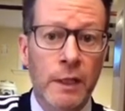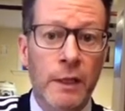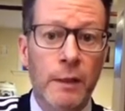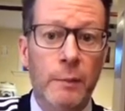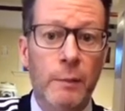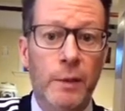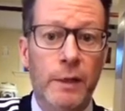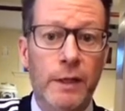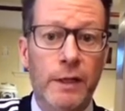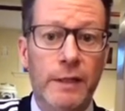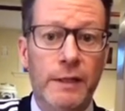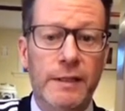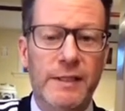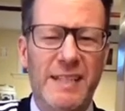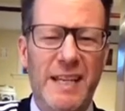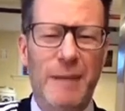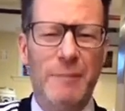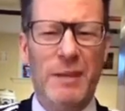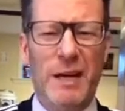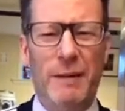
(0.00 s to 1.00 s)
But at the
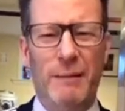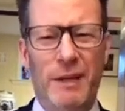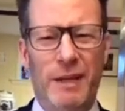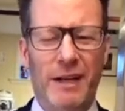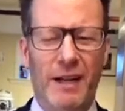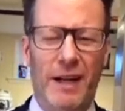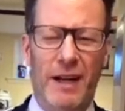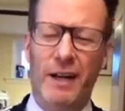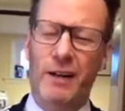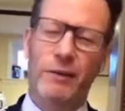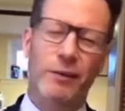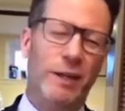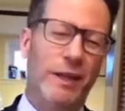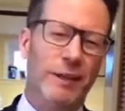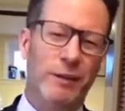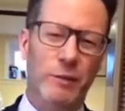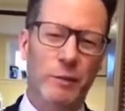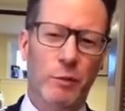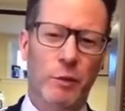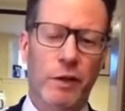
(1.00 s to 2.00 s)
same time, I don't like
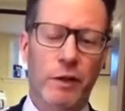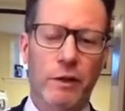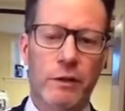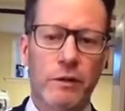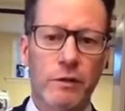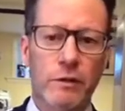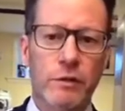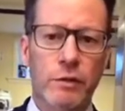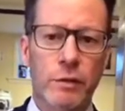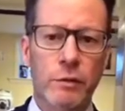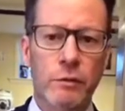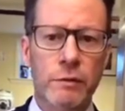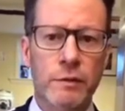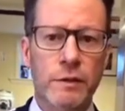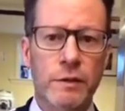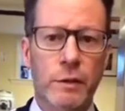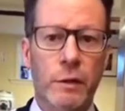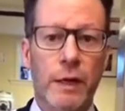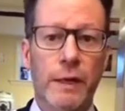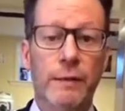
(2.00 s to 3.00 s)
to wear suits, so
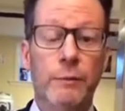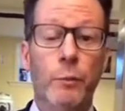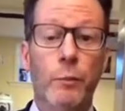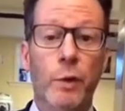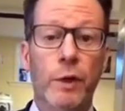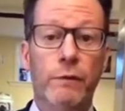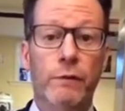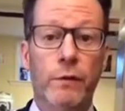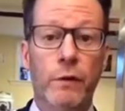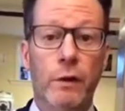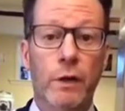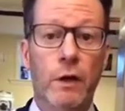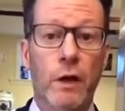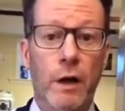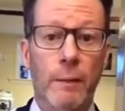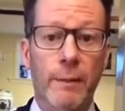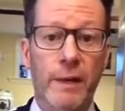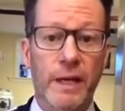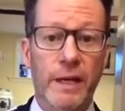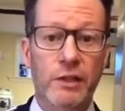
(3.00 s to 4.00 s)
I went for a
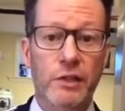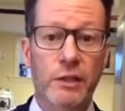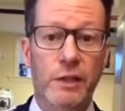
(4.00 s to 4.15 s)
combination.